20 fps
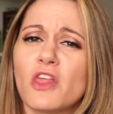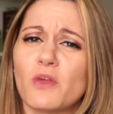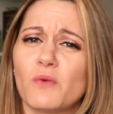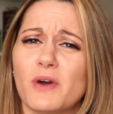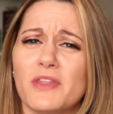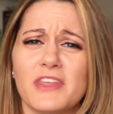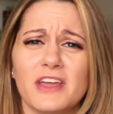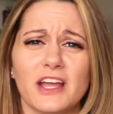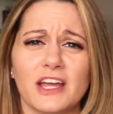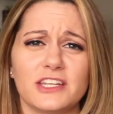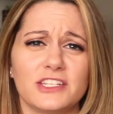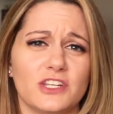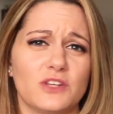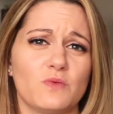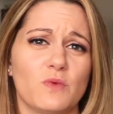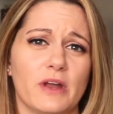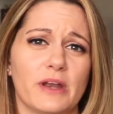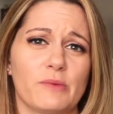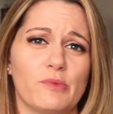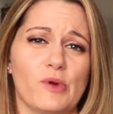The one thing I did
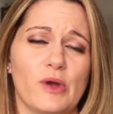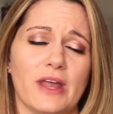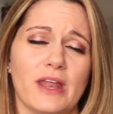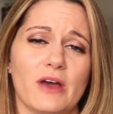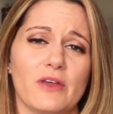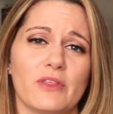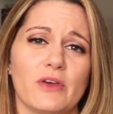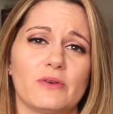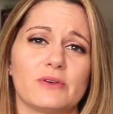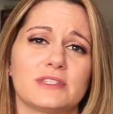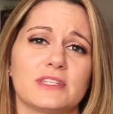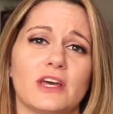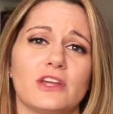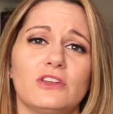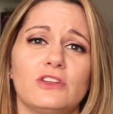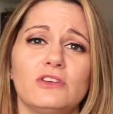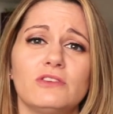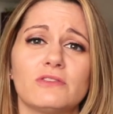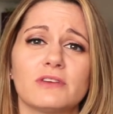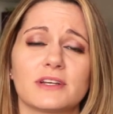want to point out though is that
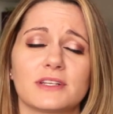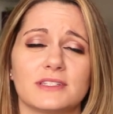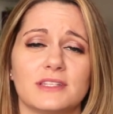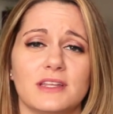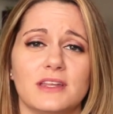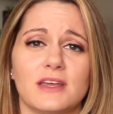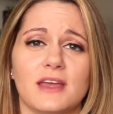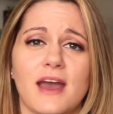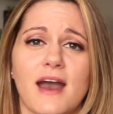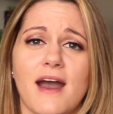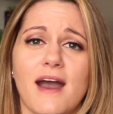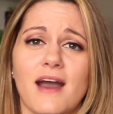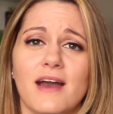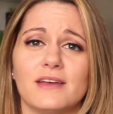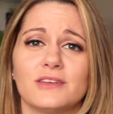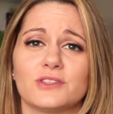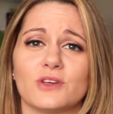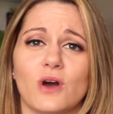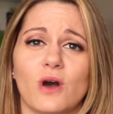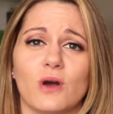New York City
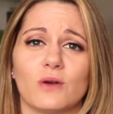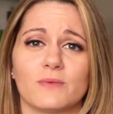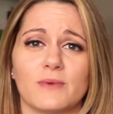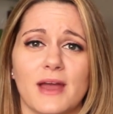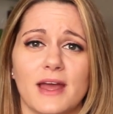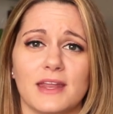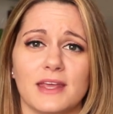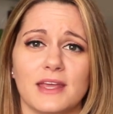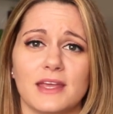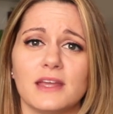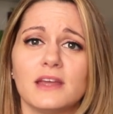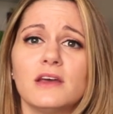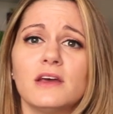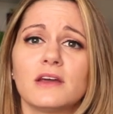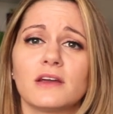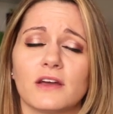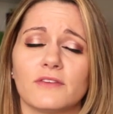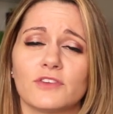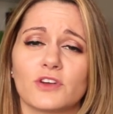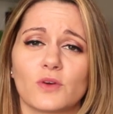has already,
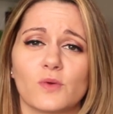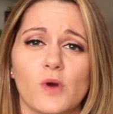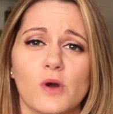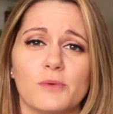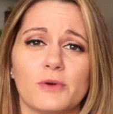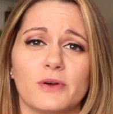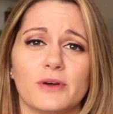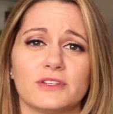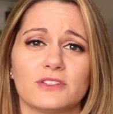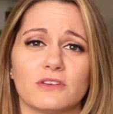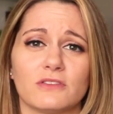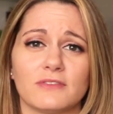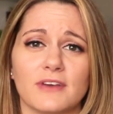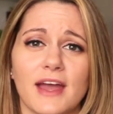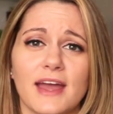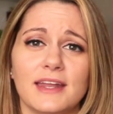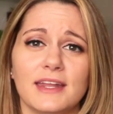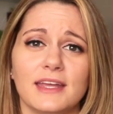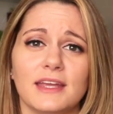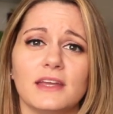Governor Cuomo has
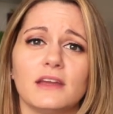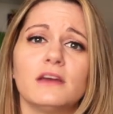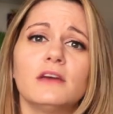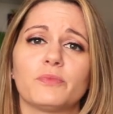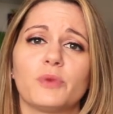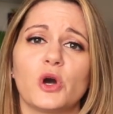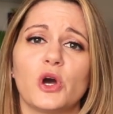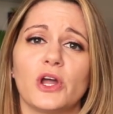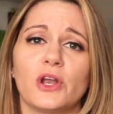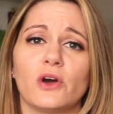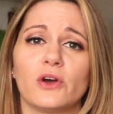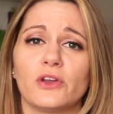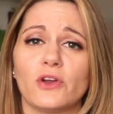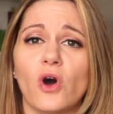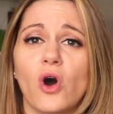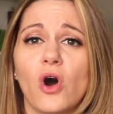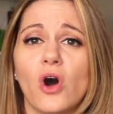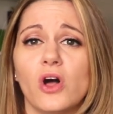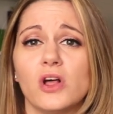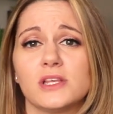already put an
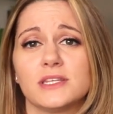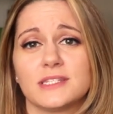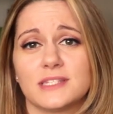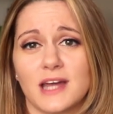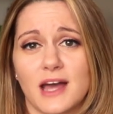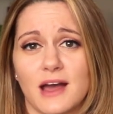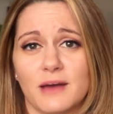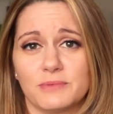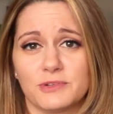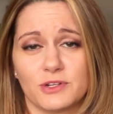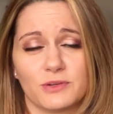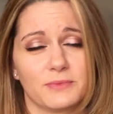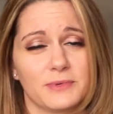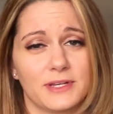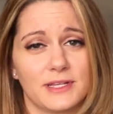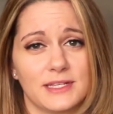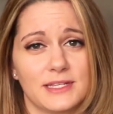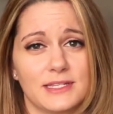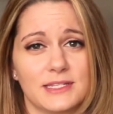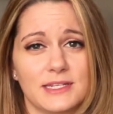all stop to
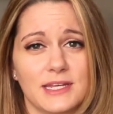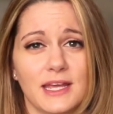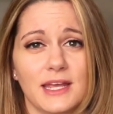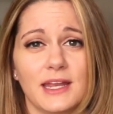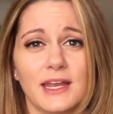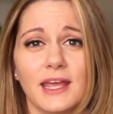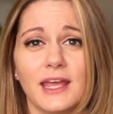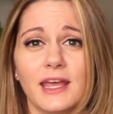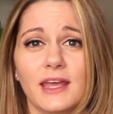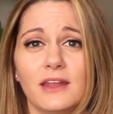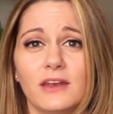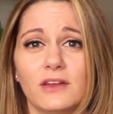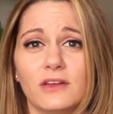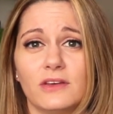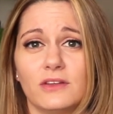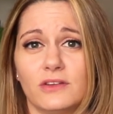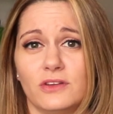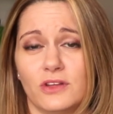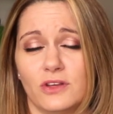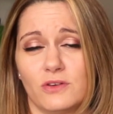real estate in
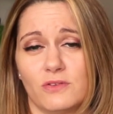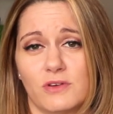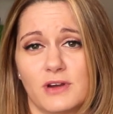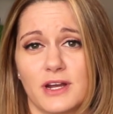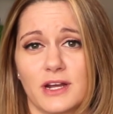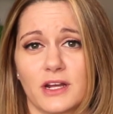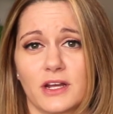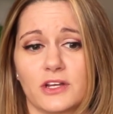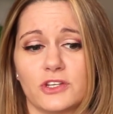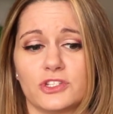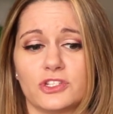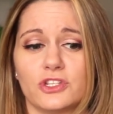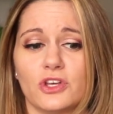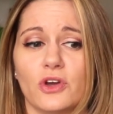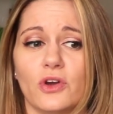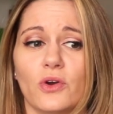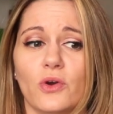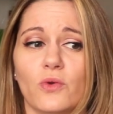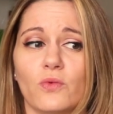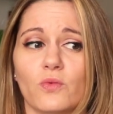New York.
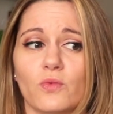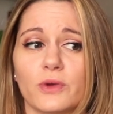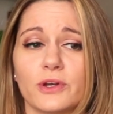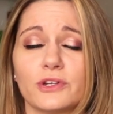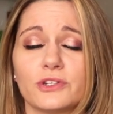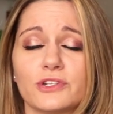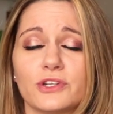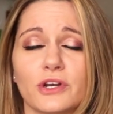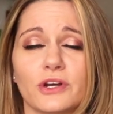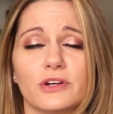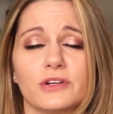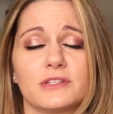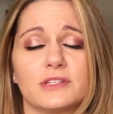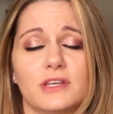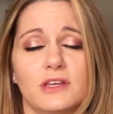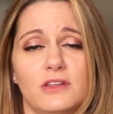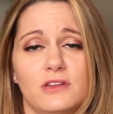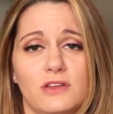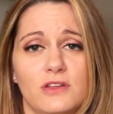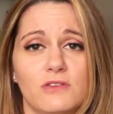So realtors
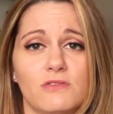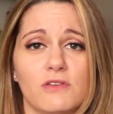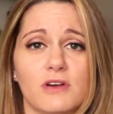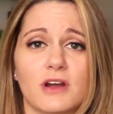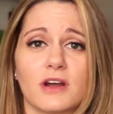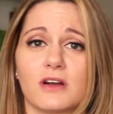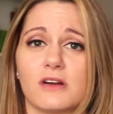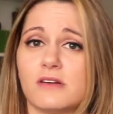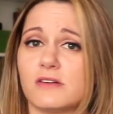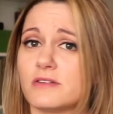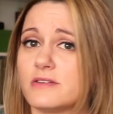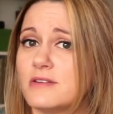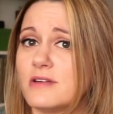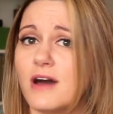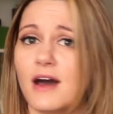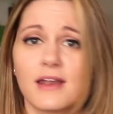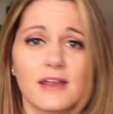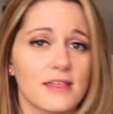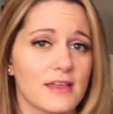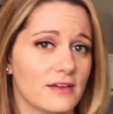in New York are
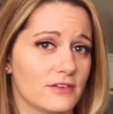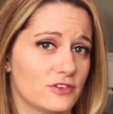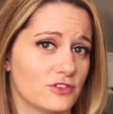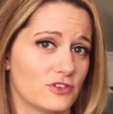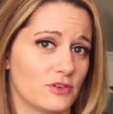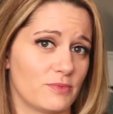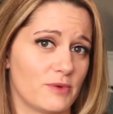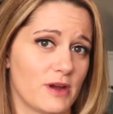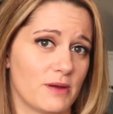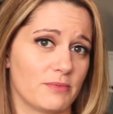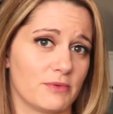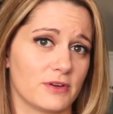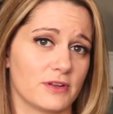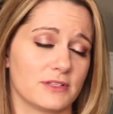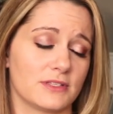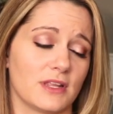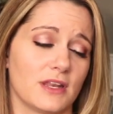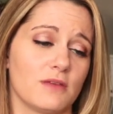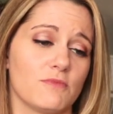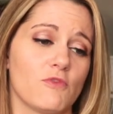not allowed to show
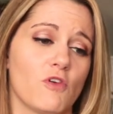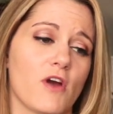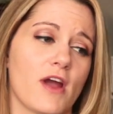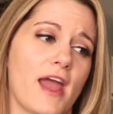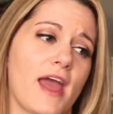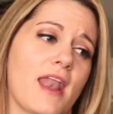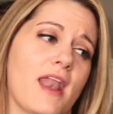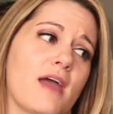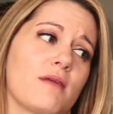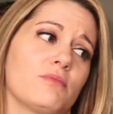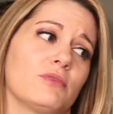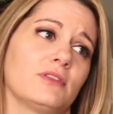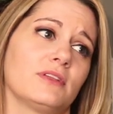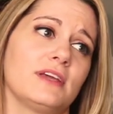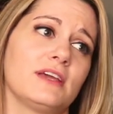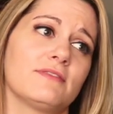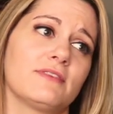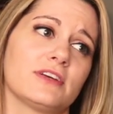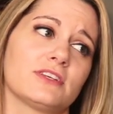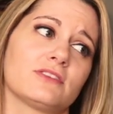properties anymore, and I
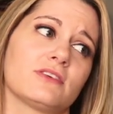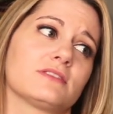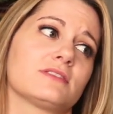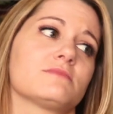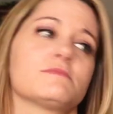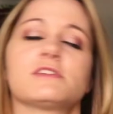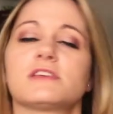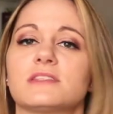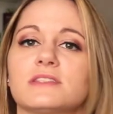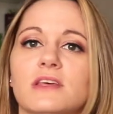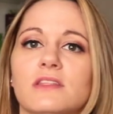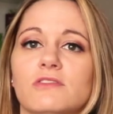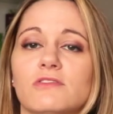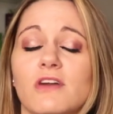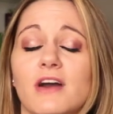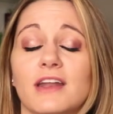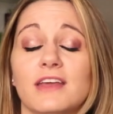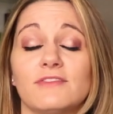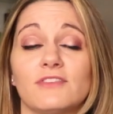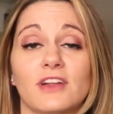believe I saw something that said they're
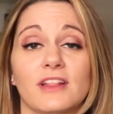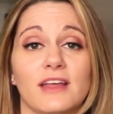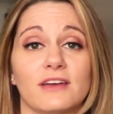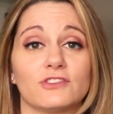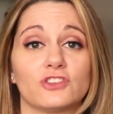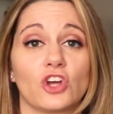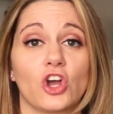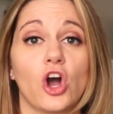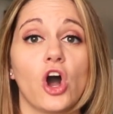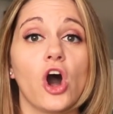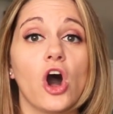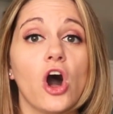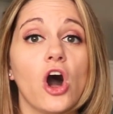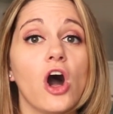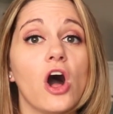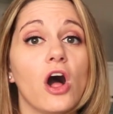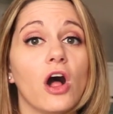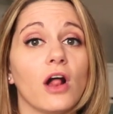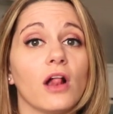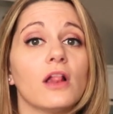not even allowed to
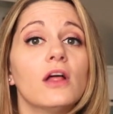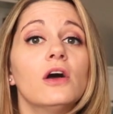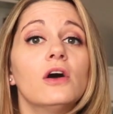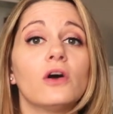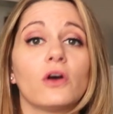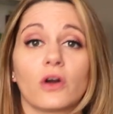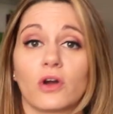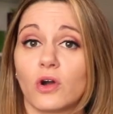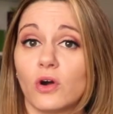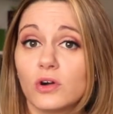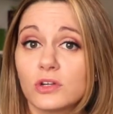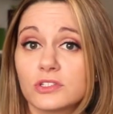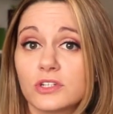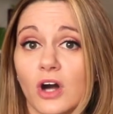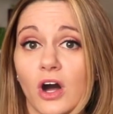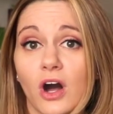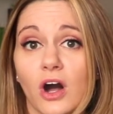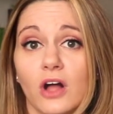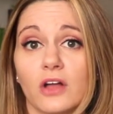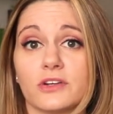call or cold
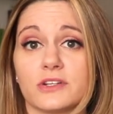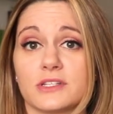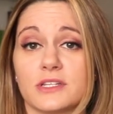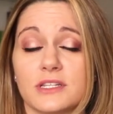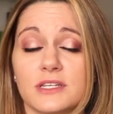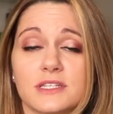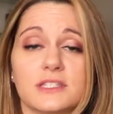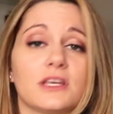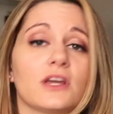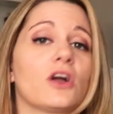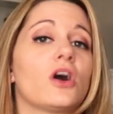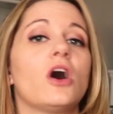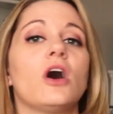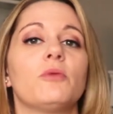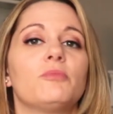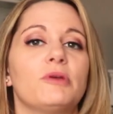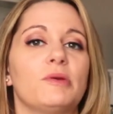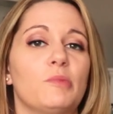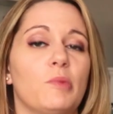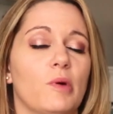call or solicit call
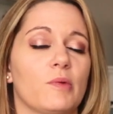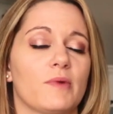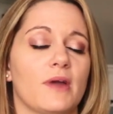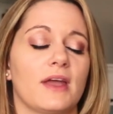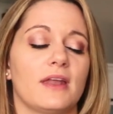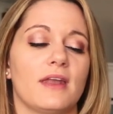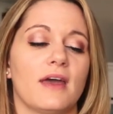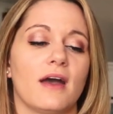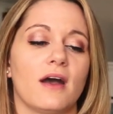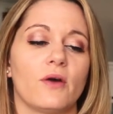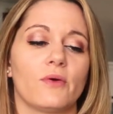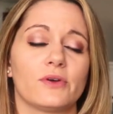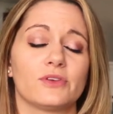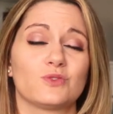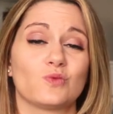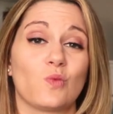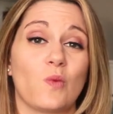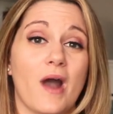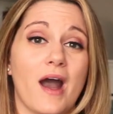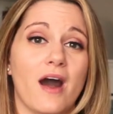people right now
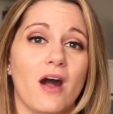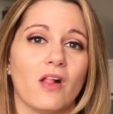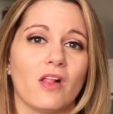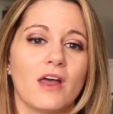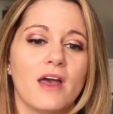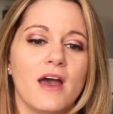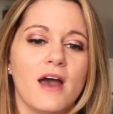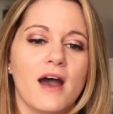as well.